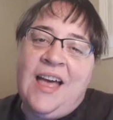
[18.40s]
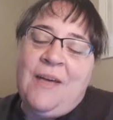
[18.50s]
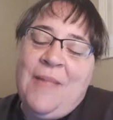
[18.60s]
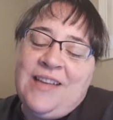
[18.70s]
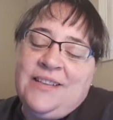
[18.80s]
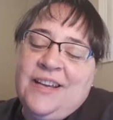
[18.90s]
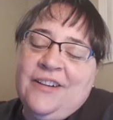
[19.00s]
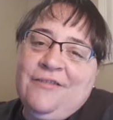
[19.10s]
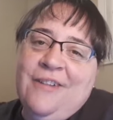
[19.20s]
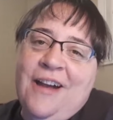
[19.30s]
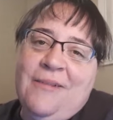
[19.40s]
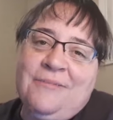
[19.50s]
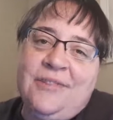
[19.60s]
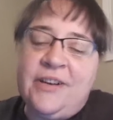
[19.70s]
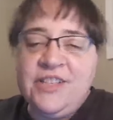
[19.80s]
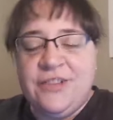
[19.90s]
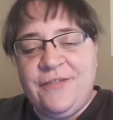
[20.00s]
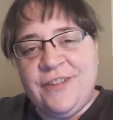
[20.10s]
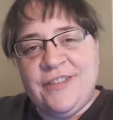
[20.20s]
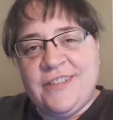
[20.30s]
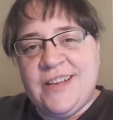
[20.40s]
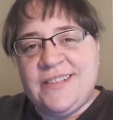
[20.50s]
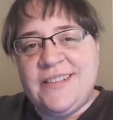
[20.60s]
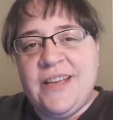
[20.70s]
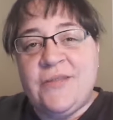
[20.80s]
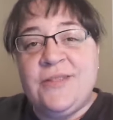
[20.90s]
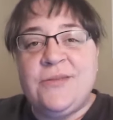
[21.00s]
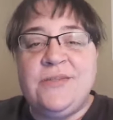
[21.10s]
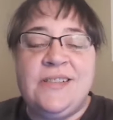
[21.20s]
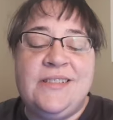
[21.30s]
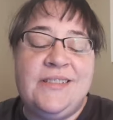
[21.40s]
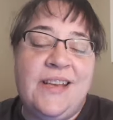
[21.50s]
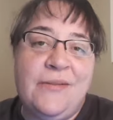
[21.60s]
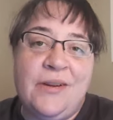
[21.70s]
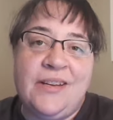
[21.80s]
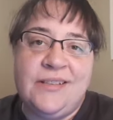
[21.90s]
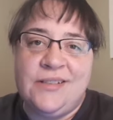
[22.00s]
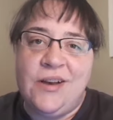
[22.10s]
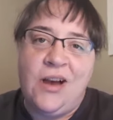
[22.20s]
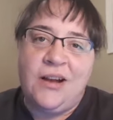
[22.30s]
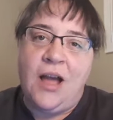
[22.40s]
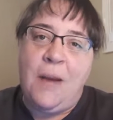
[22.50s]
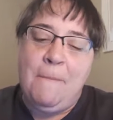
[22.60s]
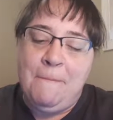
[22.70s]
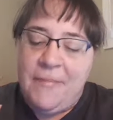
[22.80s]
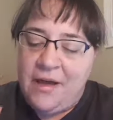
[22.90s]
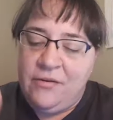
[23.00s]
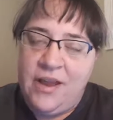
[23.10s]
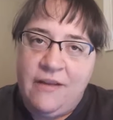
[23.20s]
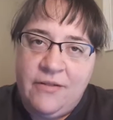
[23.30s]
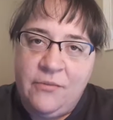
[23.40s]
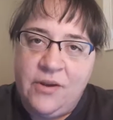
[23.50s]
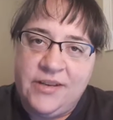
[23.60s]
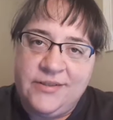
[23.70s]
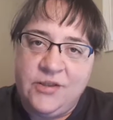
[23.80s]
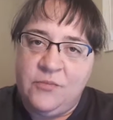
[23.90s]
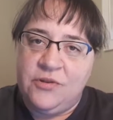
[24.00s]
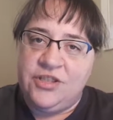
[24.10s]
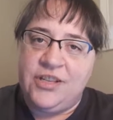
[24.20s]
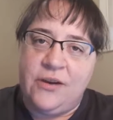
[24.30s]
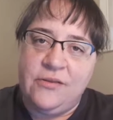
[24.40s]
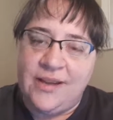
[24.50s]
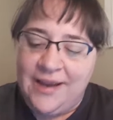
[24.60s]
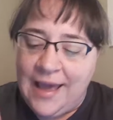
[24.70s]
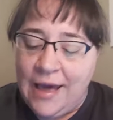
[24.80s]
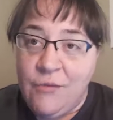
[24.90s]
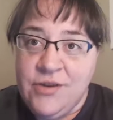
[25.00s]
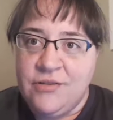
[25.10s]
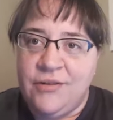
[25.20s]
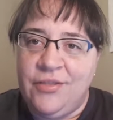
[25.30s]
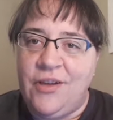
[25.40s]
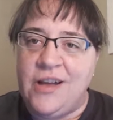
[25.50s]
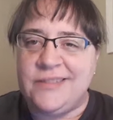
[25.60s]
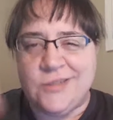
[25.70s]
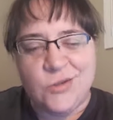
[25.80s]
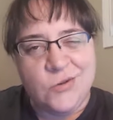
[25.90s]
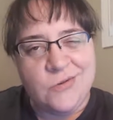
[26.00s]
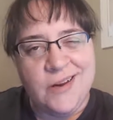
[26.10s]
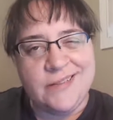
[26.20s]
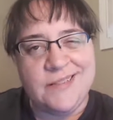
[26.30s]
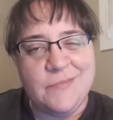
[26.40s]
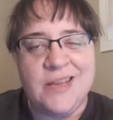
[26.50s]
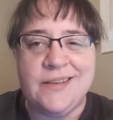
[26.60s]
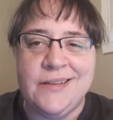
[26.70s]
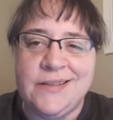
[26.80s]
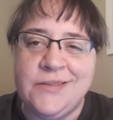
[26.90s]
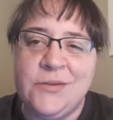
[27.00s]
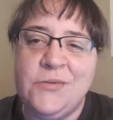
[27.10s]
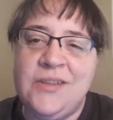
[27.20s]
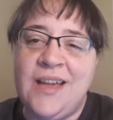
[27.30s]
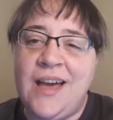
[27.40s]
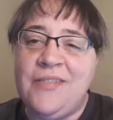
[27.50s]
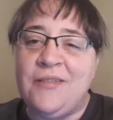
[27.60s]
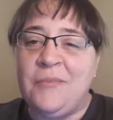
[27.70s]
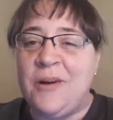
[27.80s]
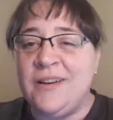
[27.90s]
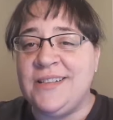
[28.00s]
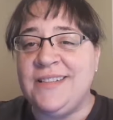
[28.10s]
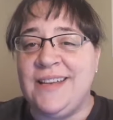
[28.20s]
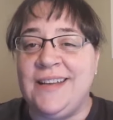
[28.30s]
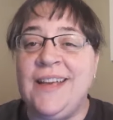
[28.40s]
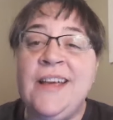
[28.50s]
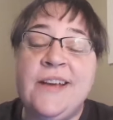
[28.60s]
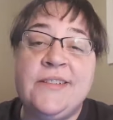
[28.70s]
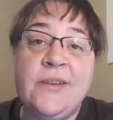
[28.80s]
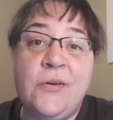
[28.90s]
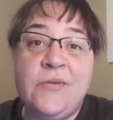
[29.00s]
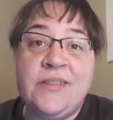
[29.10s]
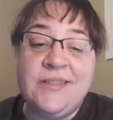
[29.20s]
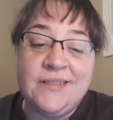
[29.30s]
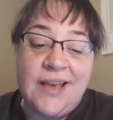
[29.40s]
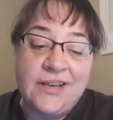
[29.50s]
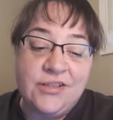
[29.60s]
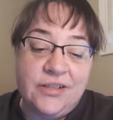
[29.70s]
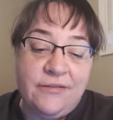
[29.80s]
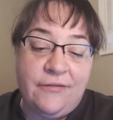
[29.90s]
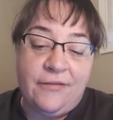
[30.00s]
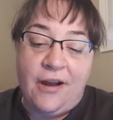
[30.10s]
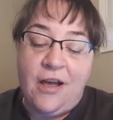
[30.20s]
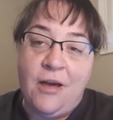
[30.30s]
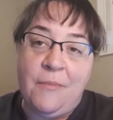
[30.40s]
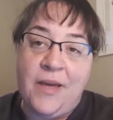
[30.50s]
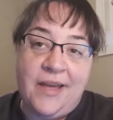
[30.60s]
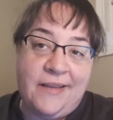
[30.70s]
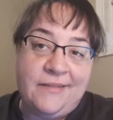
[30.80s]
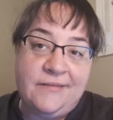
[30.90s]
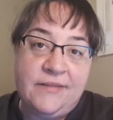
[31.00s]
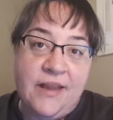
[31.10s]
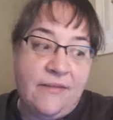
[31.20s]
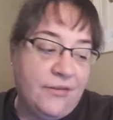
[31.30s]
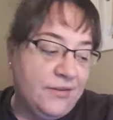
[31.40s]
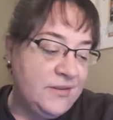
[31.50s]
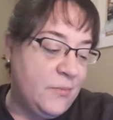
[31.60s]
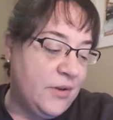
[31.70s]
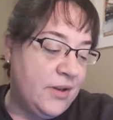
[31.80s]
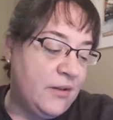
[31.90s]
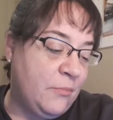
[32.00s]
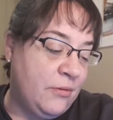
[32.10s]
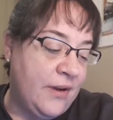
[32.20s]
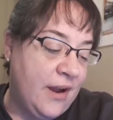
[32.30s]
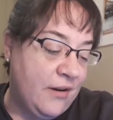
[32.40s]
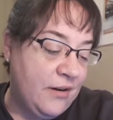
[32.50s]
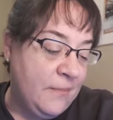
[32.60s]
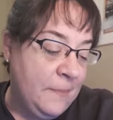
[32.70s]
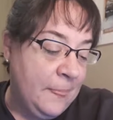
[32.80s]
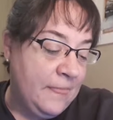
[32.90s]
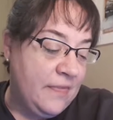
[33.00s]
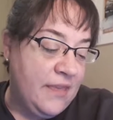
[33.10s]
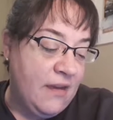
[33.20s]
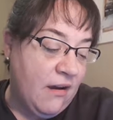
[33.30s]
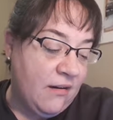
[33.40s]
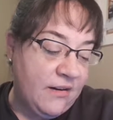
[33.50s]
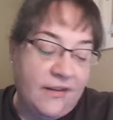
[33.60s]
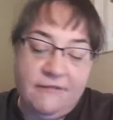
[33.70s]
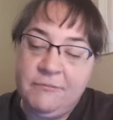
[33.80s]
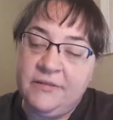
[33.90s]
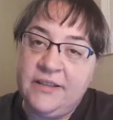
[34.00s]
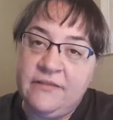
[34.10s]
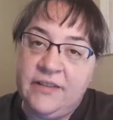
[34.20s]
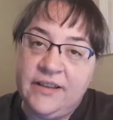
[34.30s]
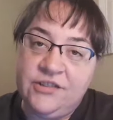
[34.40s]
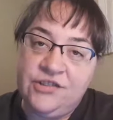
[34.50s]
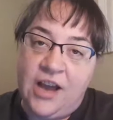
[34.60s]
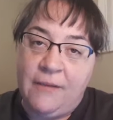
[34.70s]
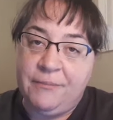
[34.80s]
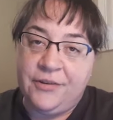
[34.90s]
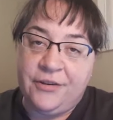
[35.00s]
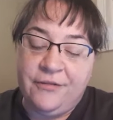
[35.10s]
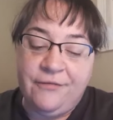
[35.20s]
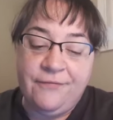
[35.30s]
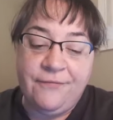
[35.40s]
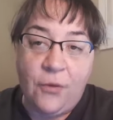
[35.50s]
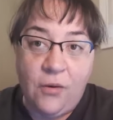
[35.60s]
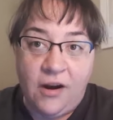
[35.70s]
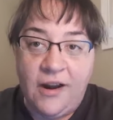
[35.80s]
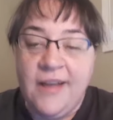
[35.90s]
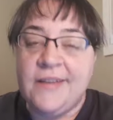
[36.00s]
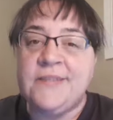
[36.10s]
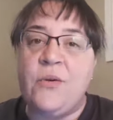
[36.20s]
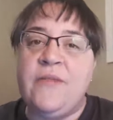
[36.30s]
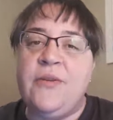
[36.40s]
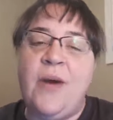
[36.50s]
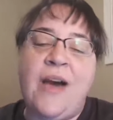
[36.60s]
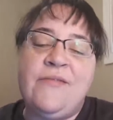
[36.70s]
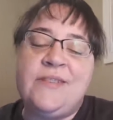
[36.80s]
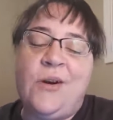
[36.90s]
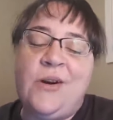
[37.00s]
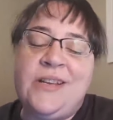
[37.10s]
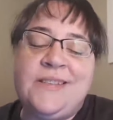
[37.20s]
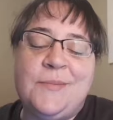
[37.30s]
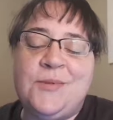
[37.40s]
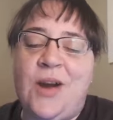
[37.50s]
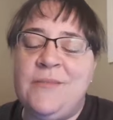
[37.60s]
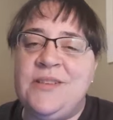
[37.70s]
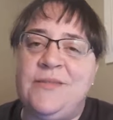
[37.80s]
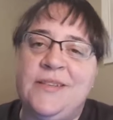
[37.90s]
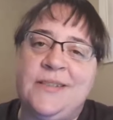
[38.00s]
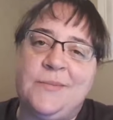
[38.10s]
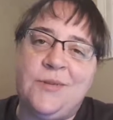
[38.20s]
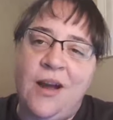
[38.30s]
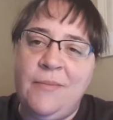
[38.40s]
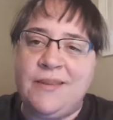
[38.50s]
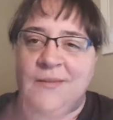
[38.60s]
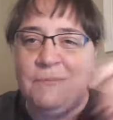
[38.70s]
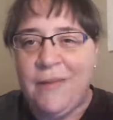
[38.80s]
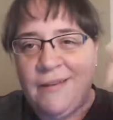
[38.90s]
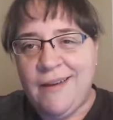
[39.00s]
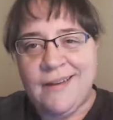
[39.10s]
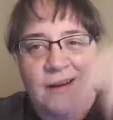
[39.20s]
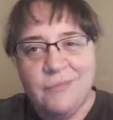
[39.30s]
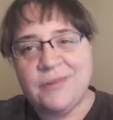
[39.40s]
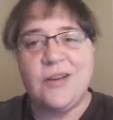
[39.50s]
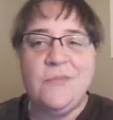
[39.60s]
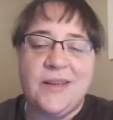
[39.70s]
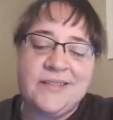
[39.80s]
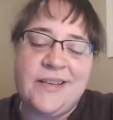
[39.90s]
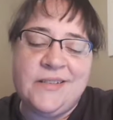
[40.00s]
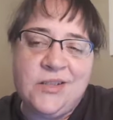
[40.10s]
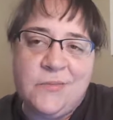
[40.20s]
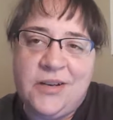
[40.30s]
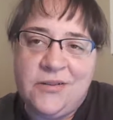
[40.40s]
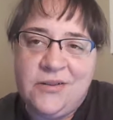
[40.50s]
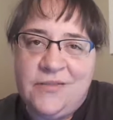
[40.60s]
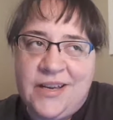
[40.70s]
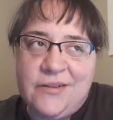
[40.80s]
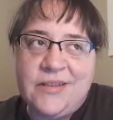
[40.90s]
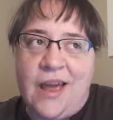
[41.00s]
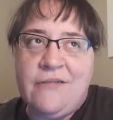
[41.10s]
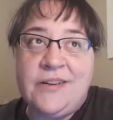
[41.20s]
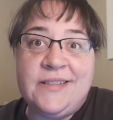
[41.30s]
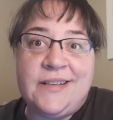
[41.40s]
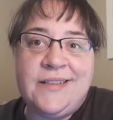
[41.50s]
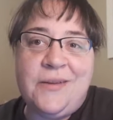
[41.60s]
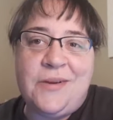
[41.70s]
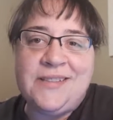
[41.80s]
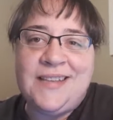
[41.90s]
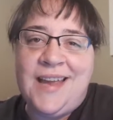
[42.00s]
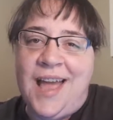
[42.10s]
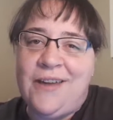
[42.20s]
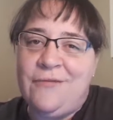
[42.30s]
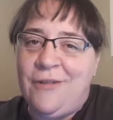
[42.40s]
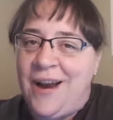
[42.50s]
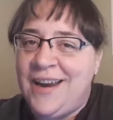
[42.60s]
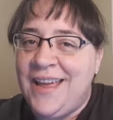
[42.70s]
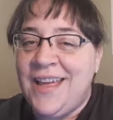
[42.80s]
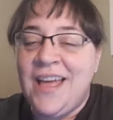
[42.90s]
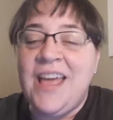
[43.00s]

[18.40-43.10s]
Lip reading: Amanda here from createyourfuture.co. So today we're going to talk about everyone is you pushed out and how your thoughts transmit into the other person. So this is actually from Neville's book, Prayer, The Art of Believing, Chapter 4. So if you haven't already subscribed, definitely subscribe, hit the bell icon below because I do put out new videos every Sunday, Wednesday, and Friday.